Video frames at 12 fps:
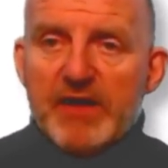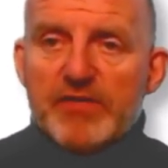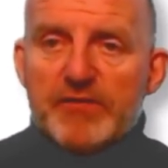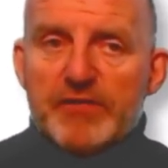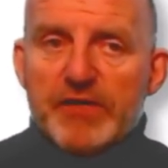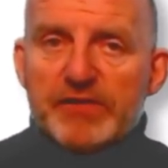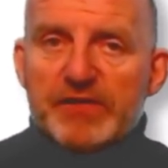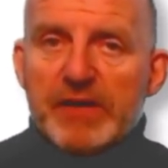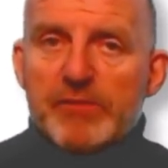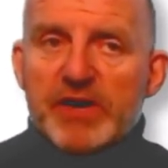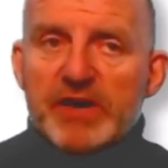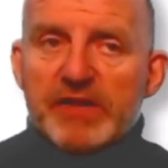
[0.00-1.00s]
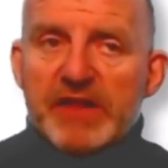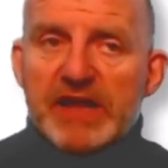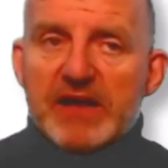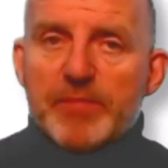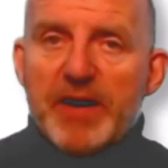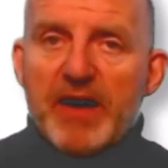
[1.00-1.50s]
The first thing we're going to
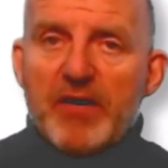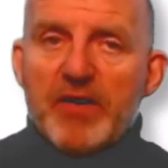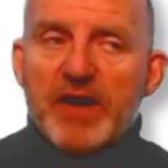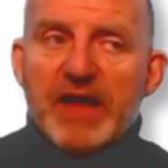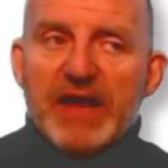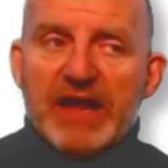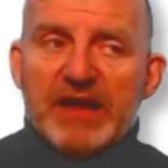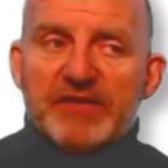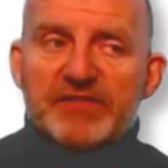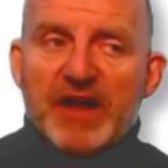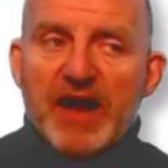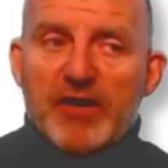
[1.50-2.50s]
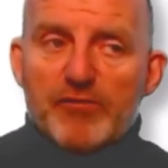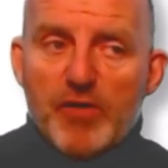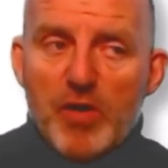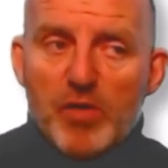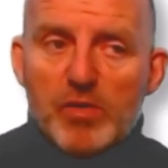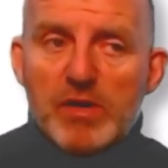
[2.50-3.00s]
think about is our
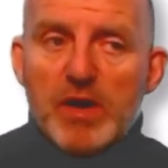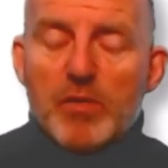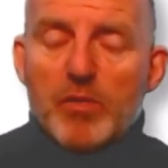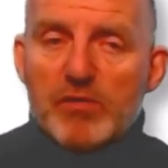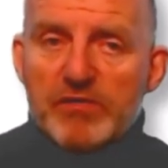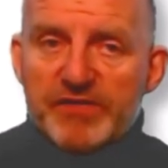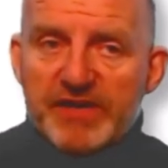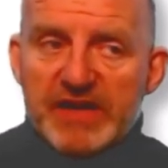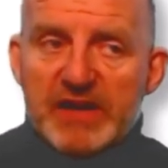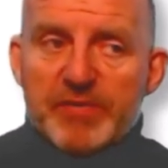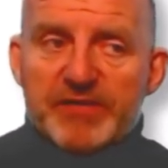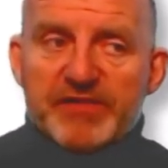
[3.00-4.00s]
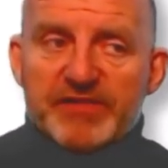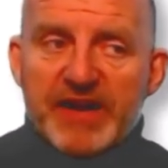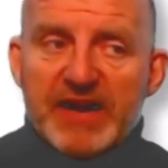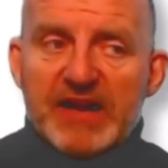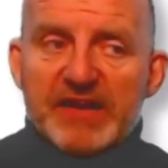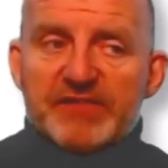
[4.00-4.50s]
role. We're a senior business
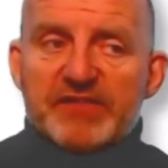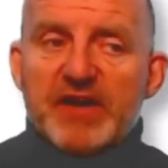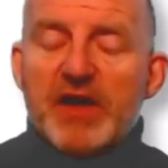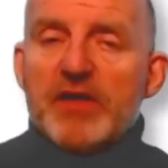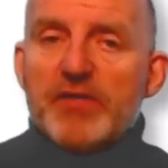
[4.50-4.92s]
analyst.